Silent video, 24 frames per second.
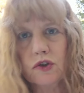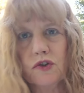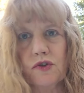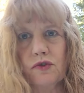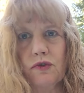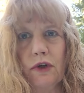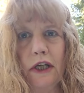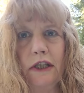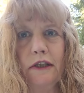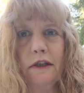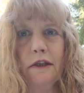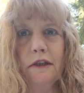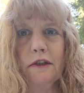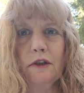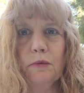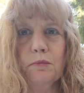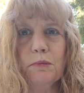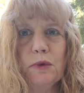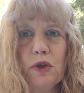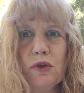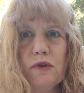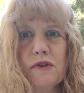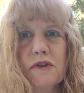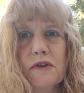strengthened
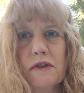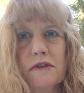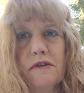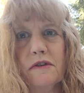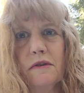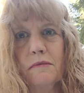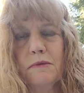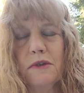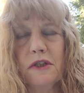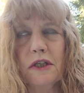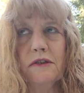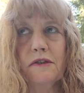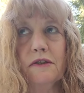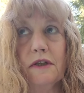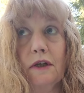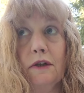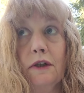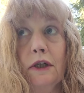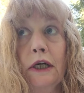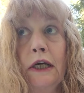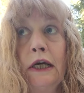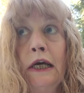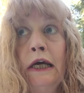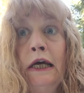immune systems,
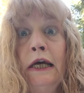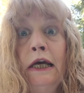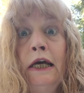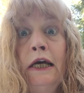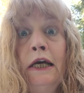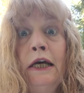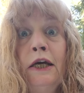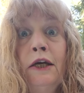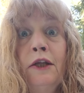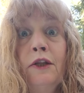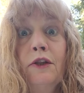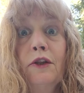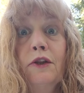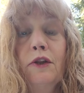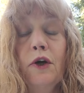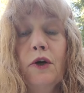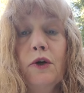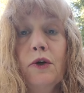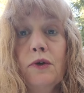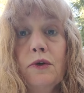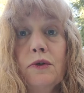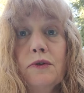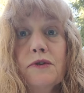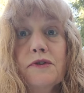etc.,
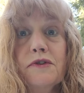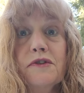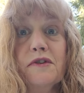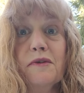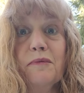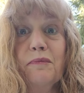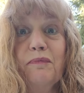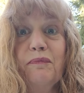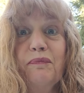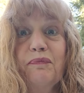those